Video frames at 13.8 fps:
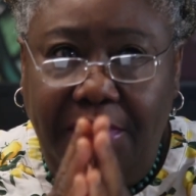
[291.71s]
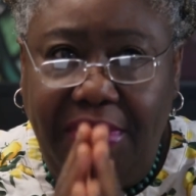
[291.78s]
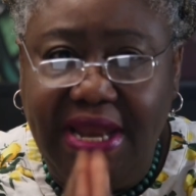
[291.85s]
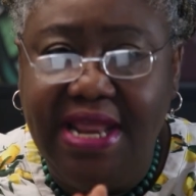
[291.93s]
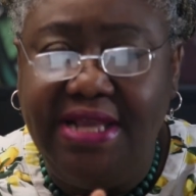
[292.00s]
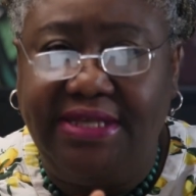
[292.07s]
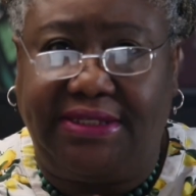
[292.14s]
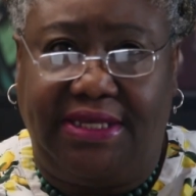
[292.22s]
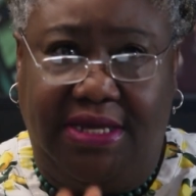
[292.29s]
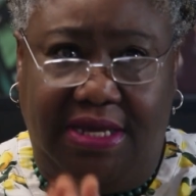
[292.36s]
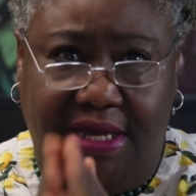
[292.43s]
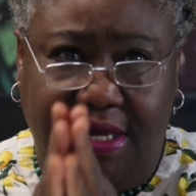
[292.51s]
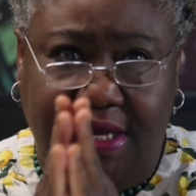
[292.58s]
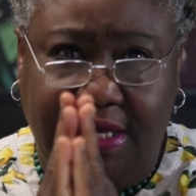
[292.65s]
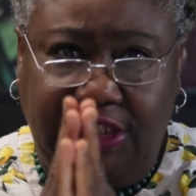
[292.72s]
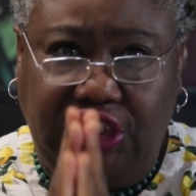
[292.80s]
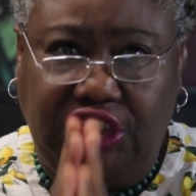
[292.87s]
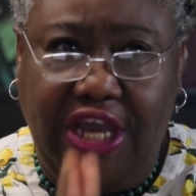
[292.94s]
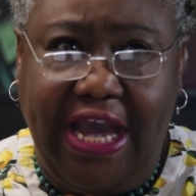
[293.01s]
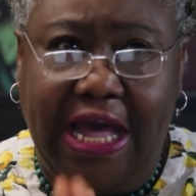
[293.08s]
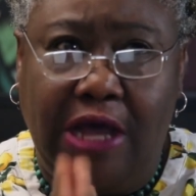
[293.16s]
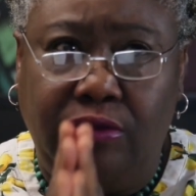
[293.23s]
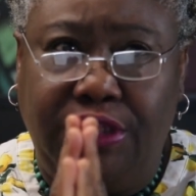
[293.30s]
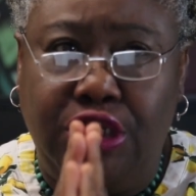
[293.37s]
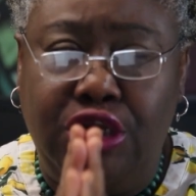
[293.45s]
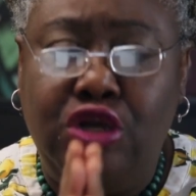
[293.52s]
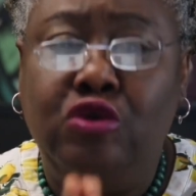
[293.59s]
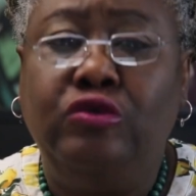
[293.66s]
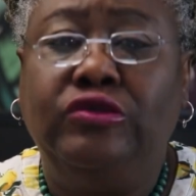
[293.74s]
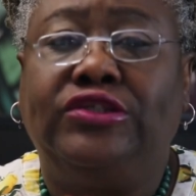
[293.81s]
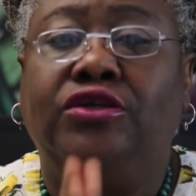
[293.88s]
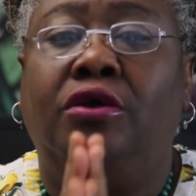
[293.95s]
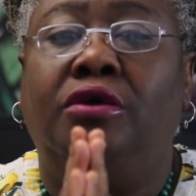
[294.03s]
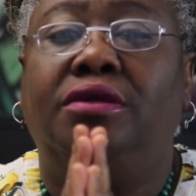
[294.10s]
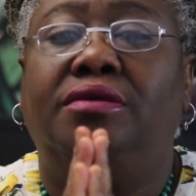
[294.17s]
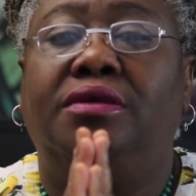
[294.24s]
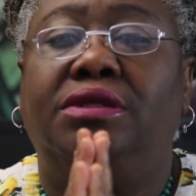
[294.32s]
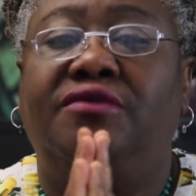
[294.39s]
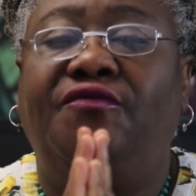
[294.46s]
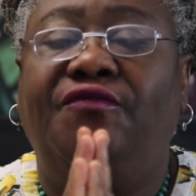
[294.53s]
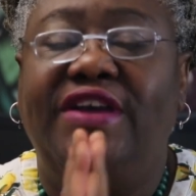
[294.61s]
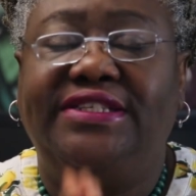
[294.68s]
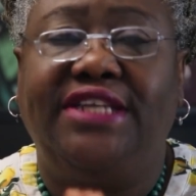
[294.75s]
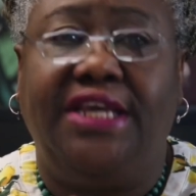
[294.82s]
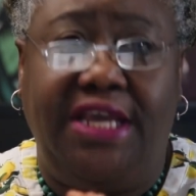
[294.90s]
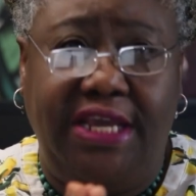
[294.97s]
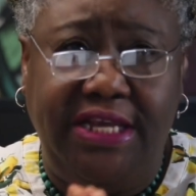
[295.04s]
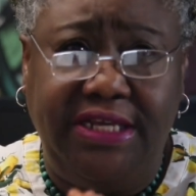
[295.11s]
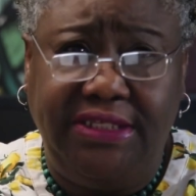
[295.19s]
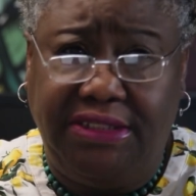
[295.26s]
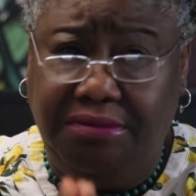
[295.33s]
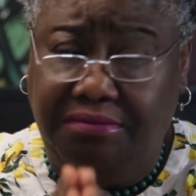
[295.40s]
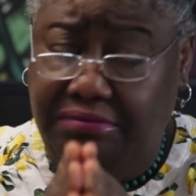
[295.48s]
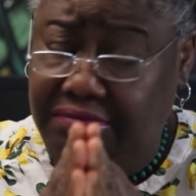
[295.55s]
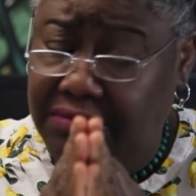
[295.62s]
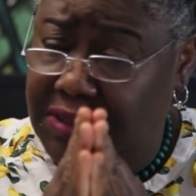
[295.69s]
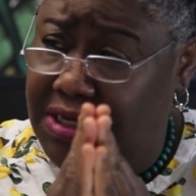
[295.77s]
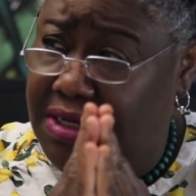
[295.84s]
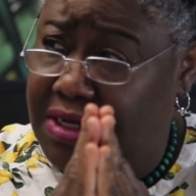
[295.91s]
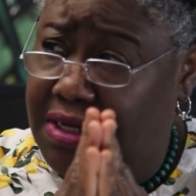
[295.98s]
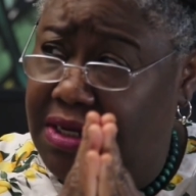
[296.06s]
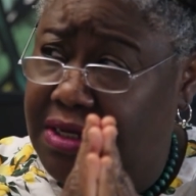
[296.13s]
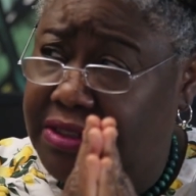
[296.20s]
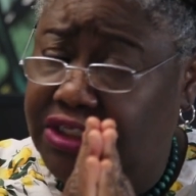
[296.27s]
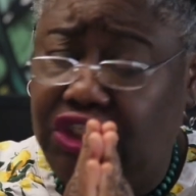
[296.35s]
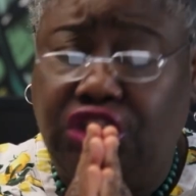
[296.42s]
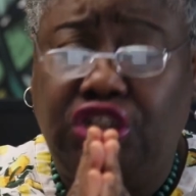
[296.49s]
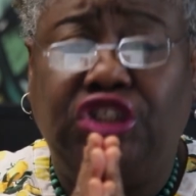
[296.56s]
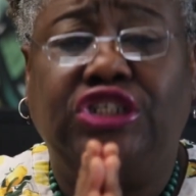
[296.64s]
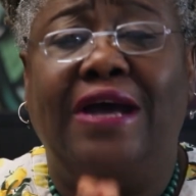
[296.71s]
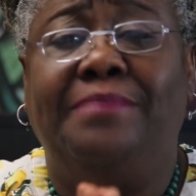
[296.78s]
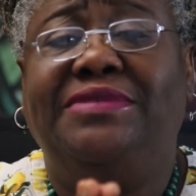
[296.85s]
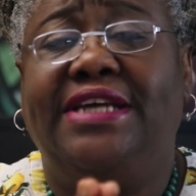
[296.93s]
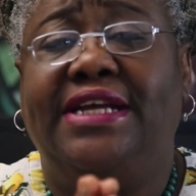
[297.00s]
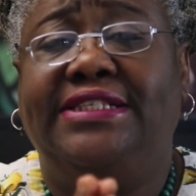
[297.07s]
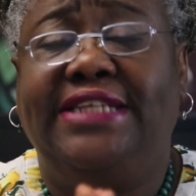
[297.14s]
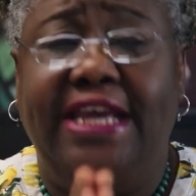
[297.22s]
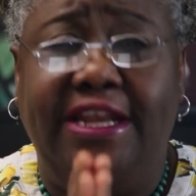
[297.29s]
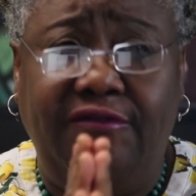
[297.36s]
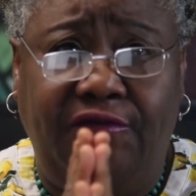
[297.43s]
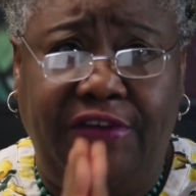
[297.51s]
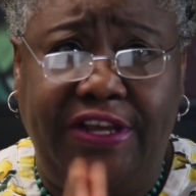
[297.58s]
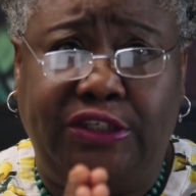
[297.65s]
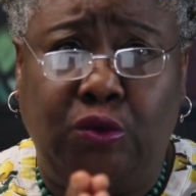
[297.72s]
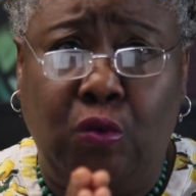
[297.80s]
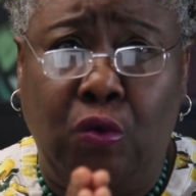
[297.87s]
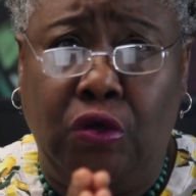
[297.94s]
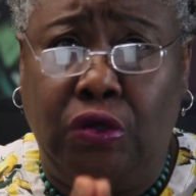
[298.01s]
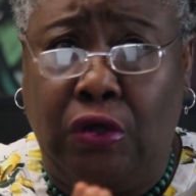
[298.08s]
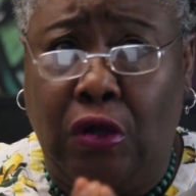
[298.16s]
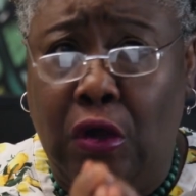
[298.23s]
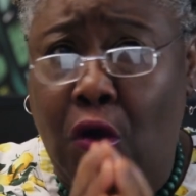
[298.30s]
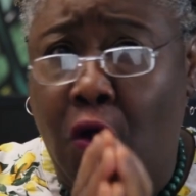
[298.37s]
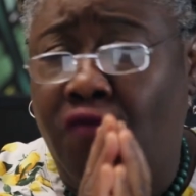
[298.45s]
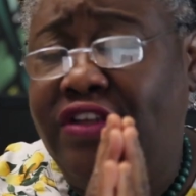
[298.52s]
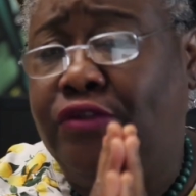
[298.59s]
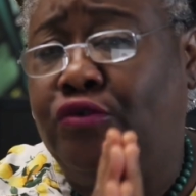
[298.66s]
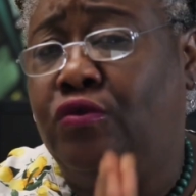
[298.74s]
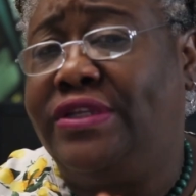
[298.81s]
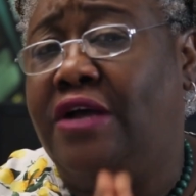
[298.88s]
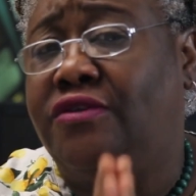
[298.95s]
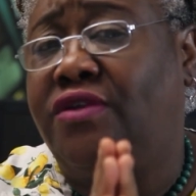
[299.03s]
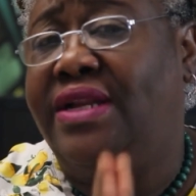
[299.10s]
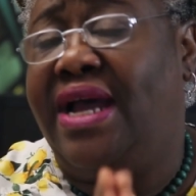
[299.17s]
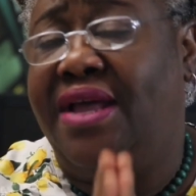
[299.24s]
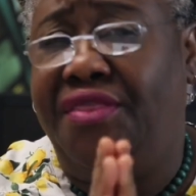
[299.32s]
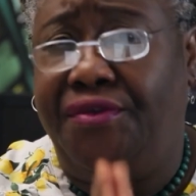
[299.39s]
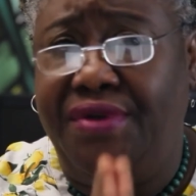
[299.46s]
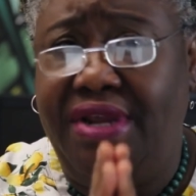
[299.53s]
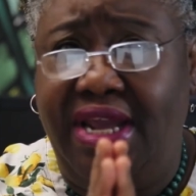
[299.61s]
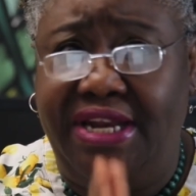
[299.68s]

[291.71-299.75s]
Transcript: Please check out the notes on 1 Kings chapter 10 verse 1 of the 2003